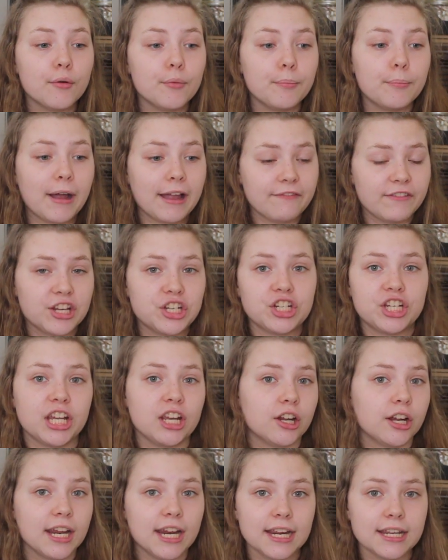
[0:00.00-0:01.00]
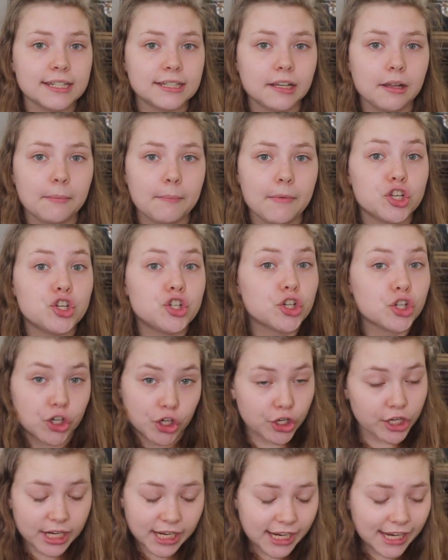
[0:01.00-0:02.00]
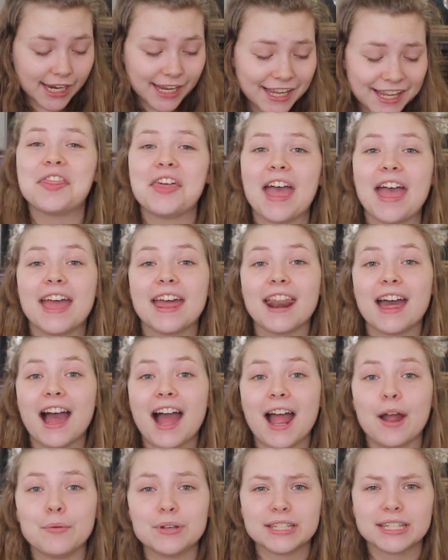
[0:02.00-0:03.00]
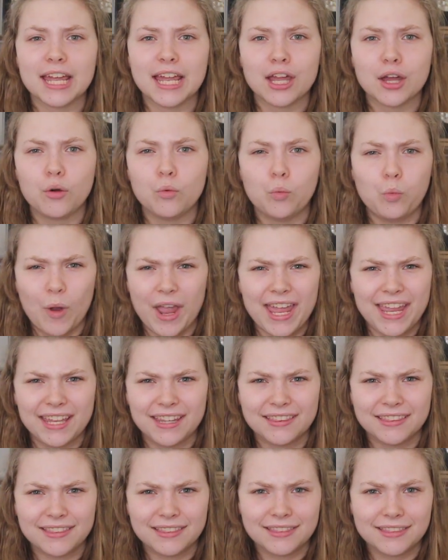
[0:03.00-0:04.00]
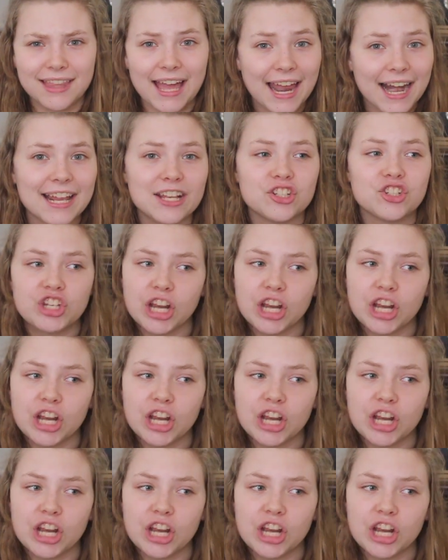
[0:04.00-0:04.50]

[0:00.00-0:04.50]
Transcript: my vegetarianism journey that I was like, wait, that has